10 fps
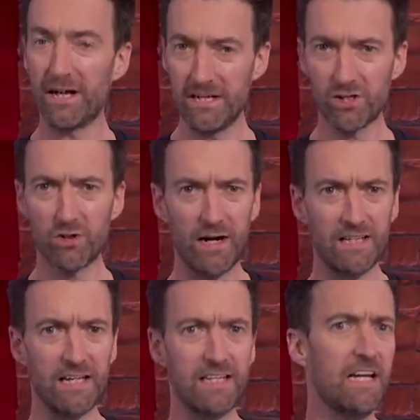Ineos
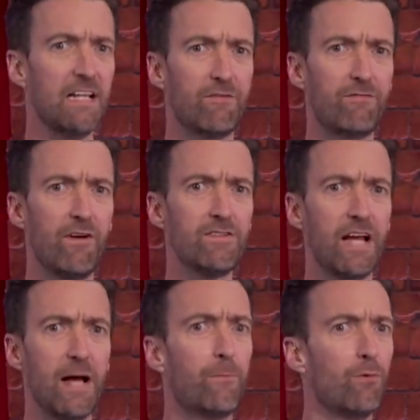Grenadiers hit the front
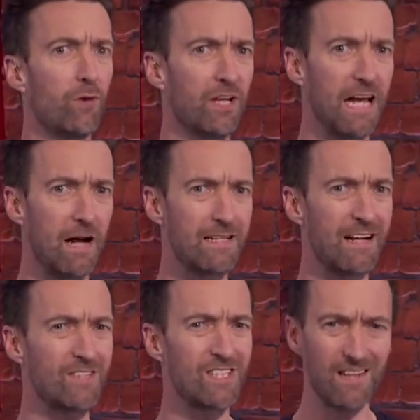and brought the gap
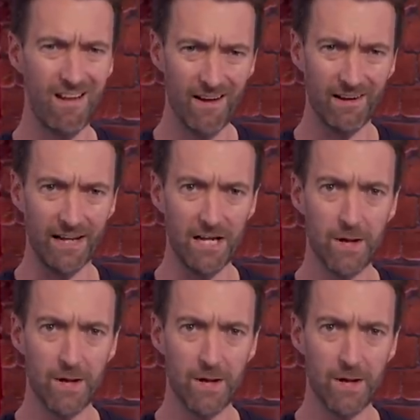down slightly,